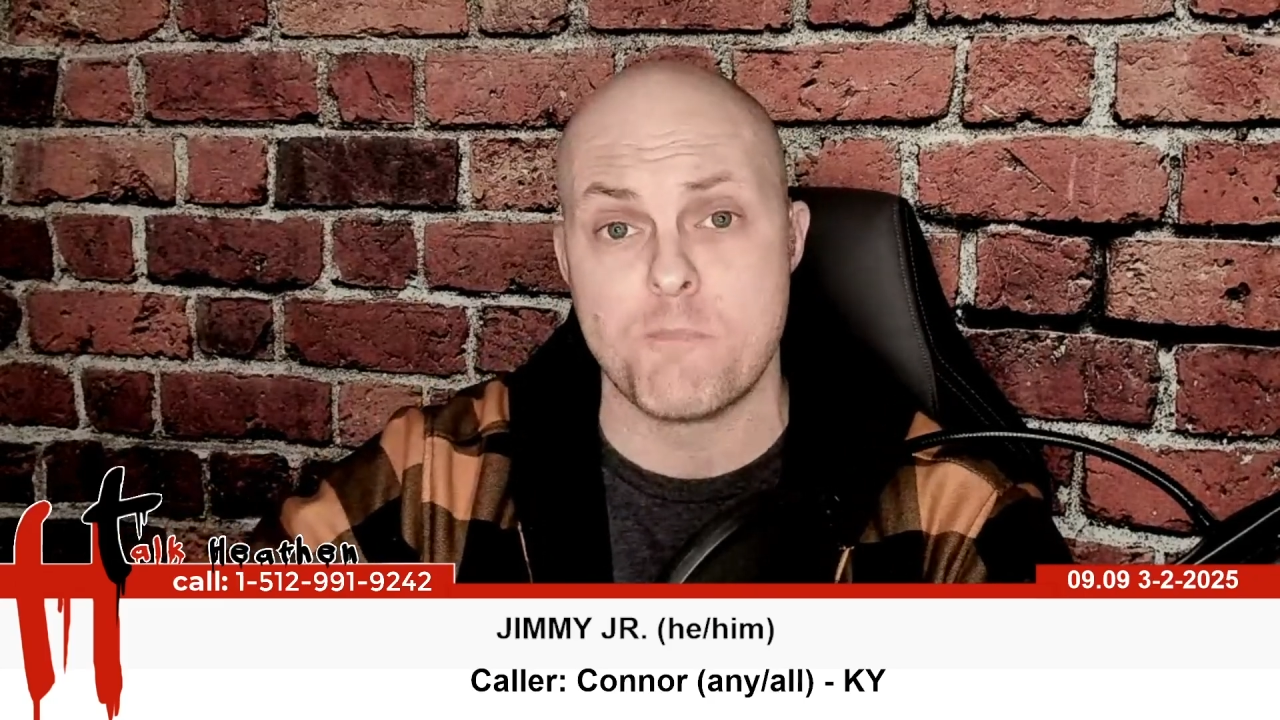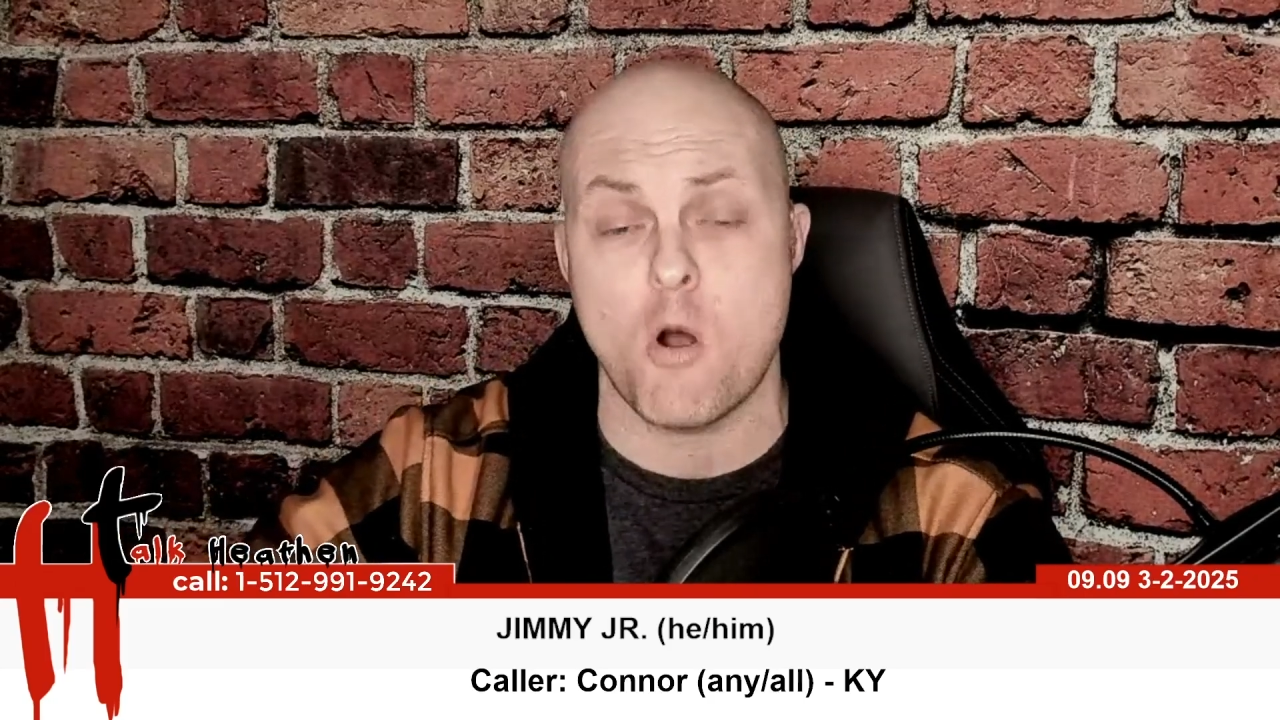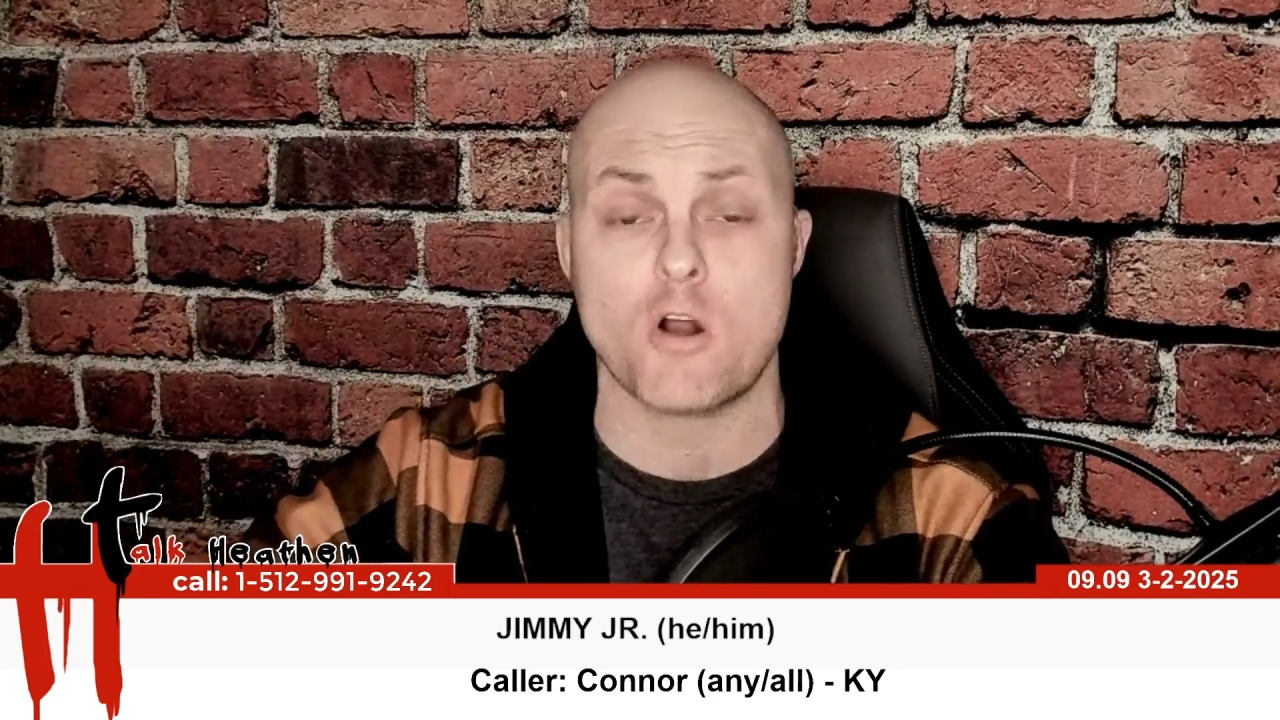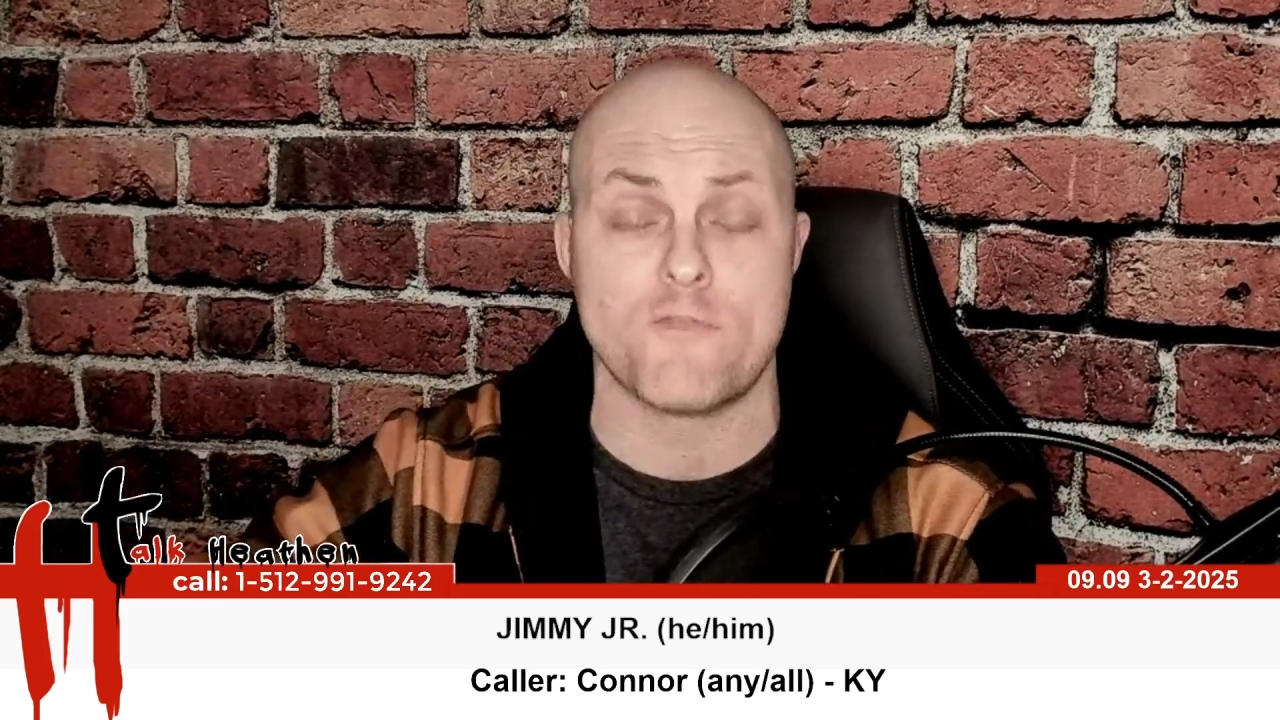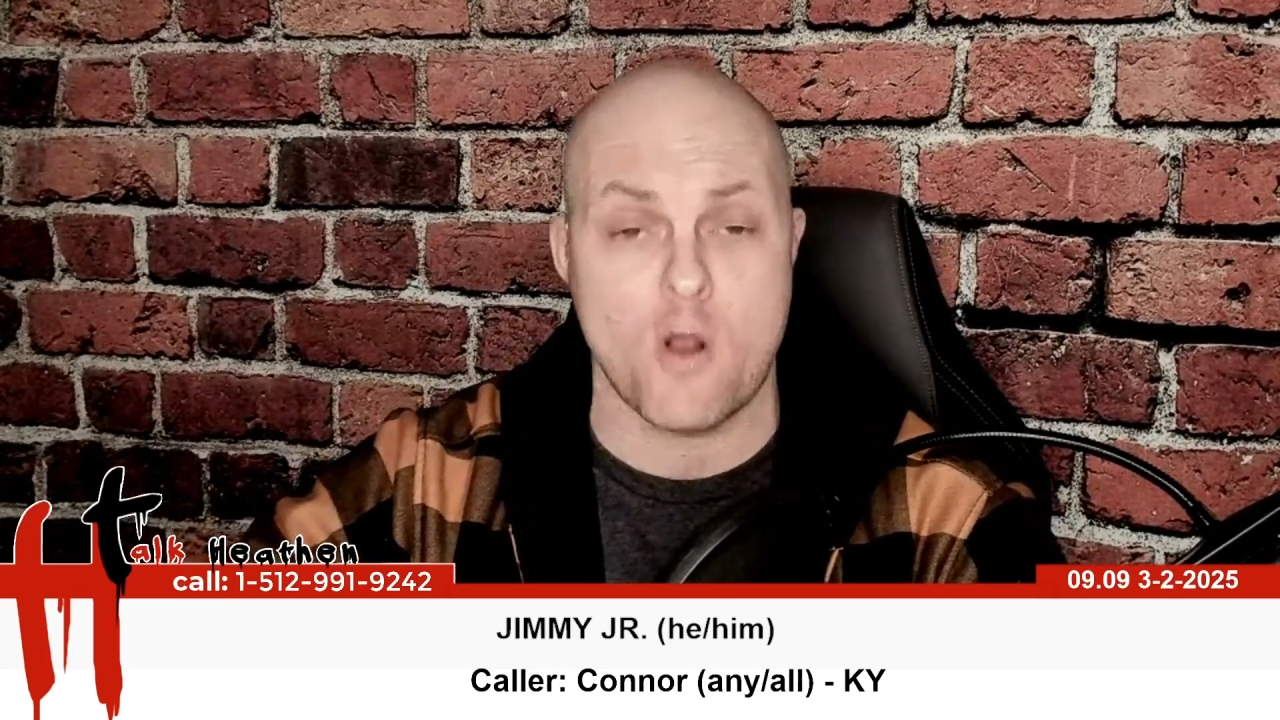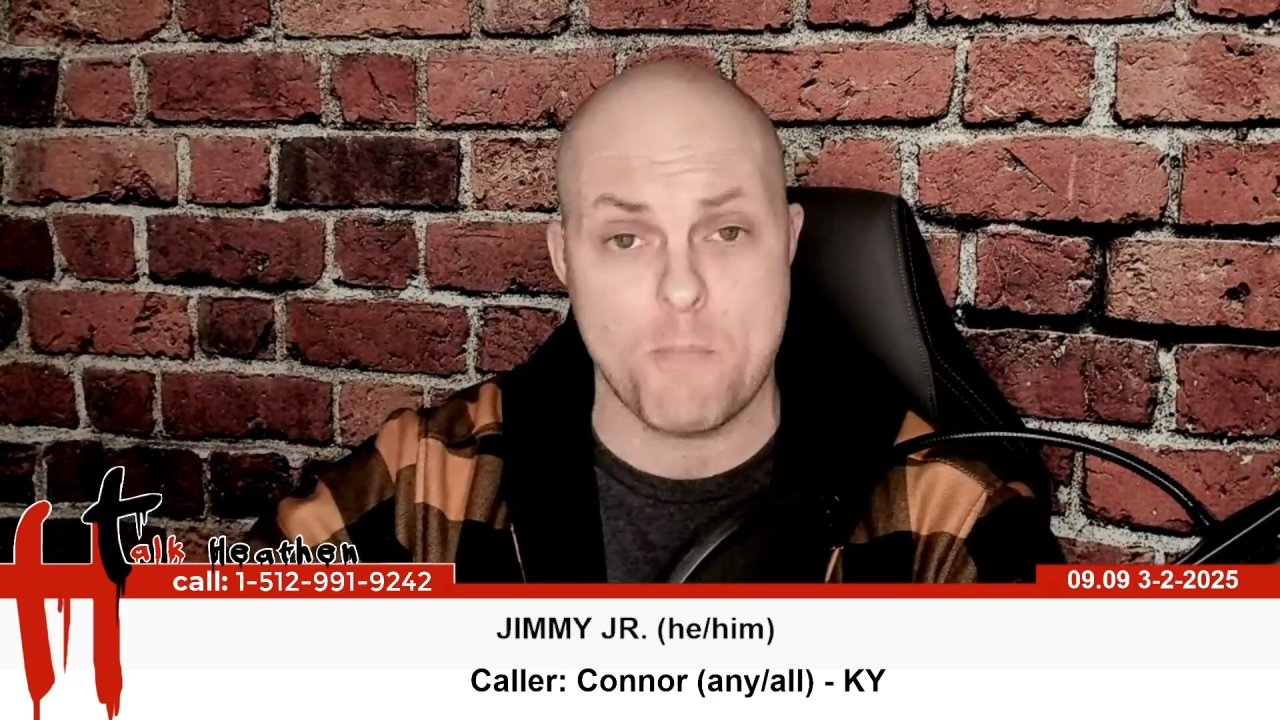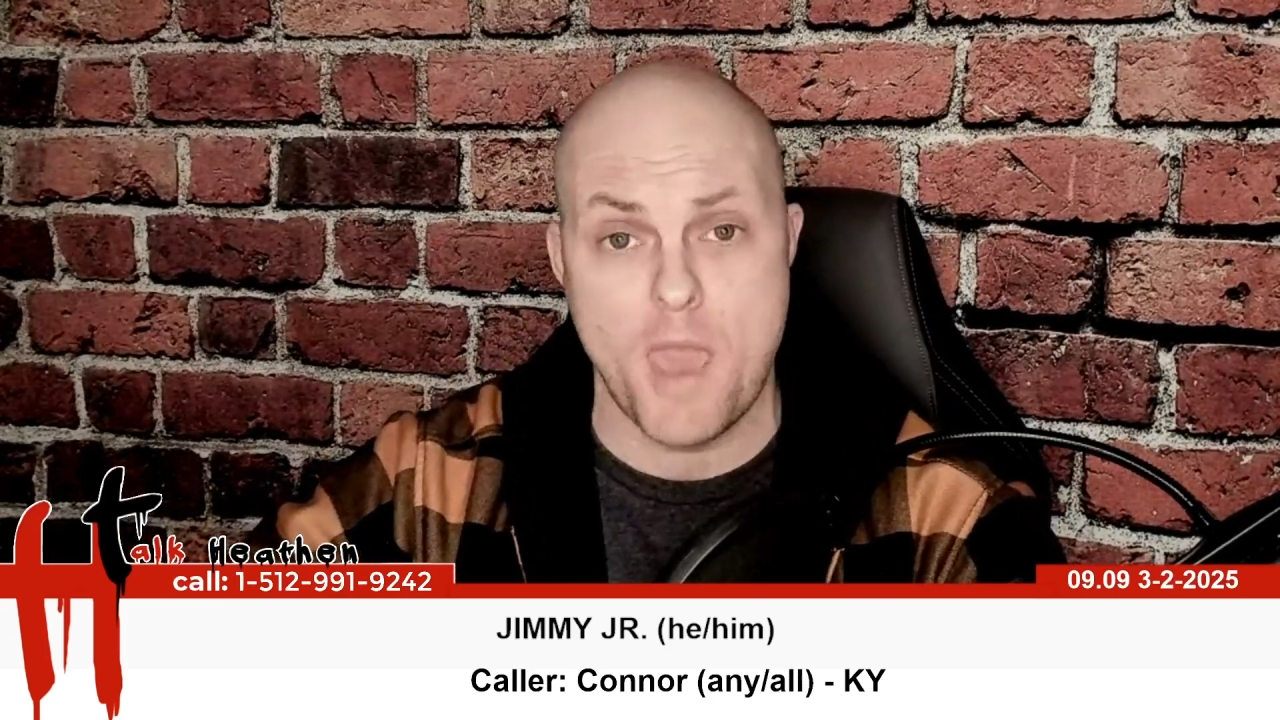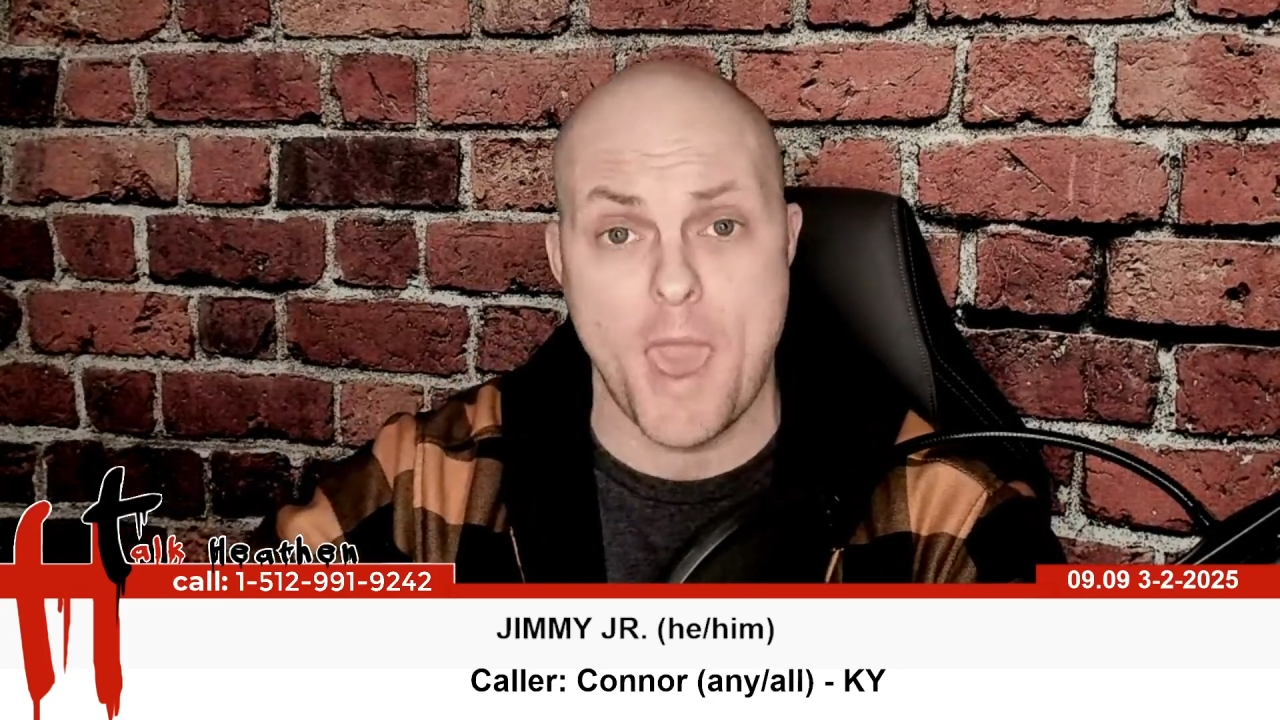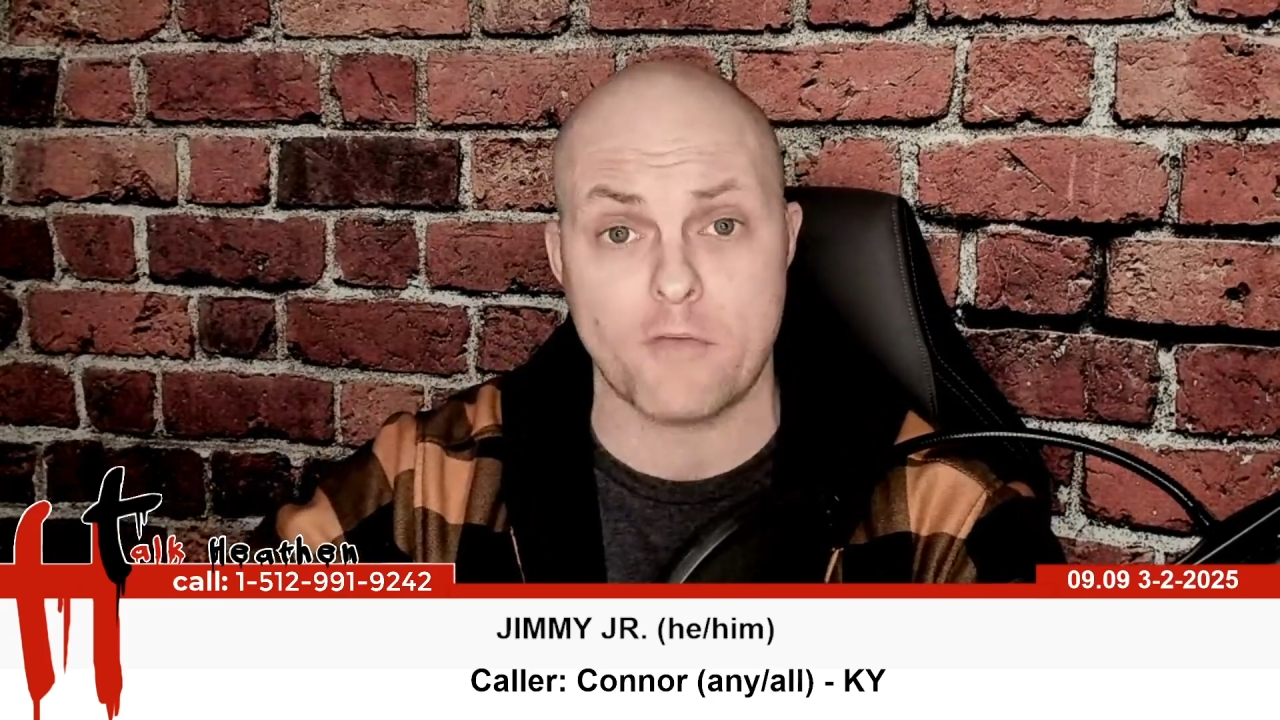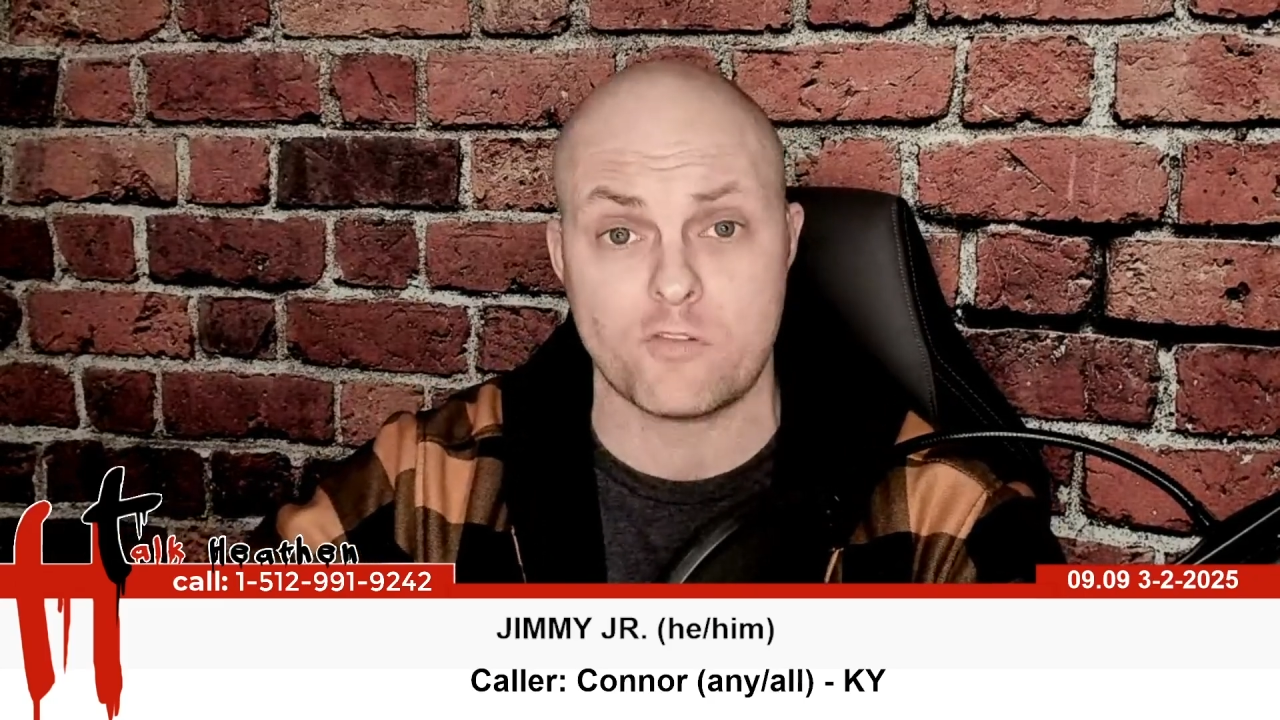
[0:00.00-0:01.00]
part of our
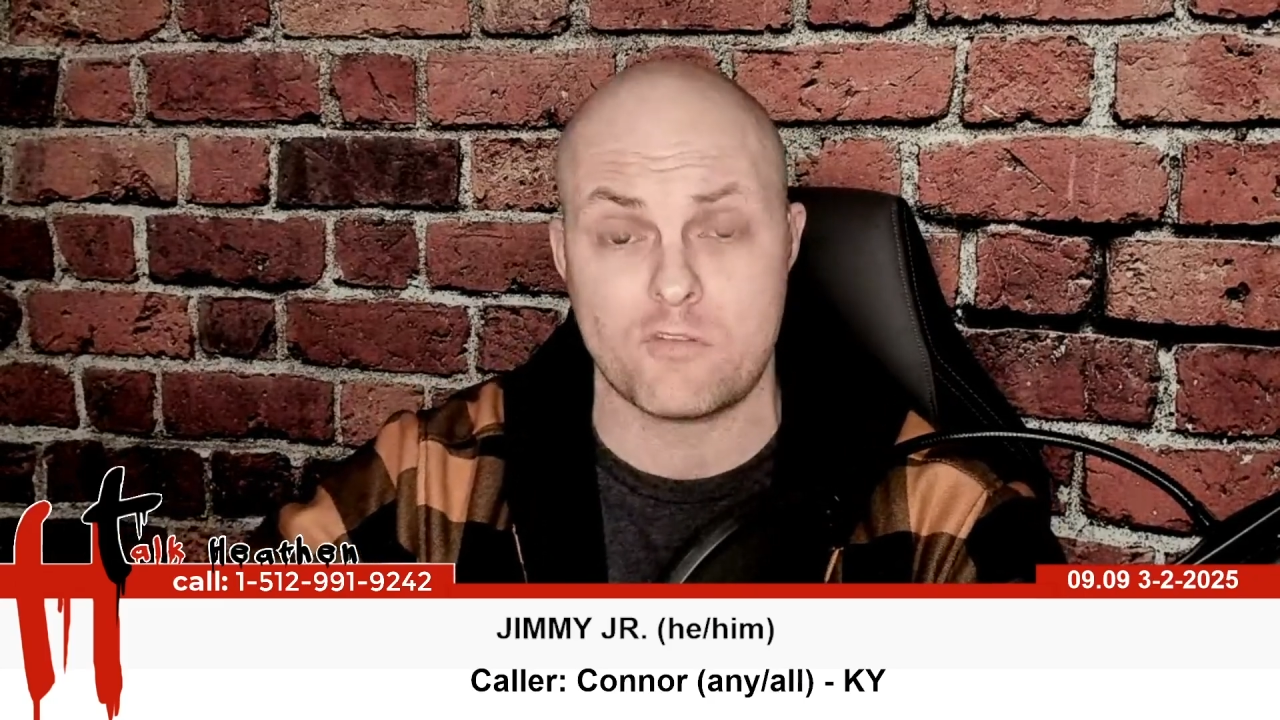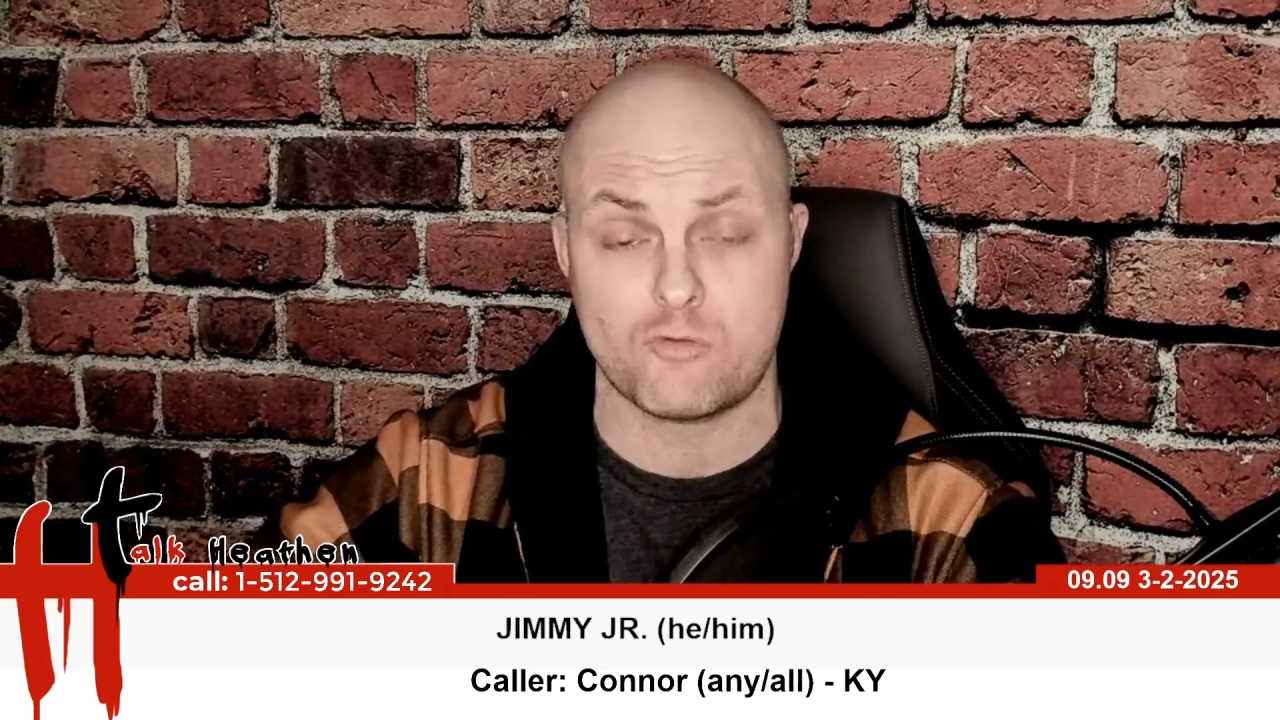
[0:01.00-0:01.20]
past,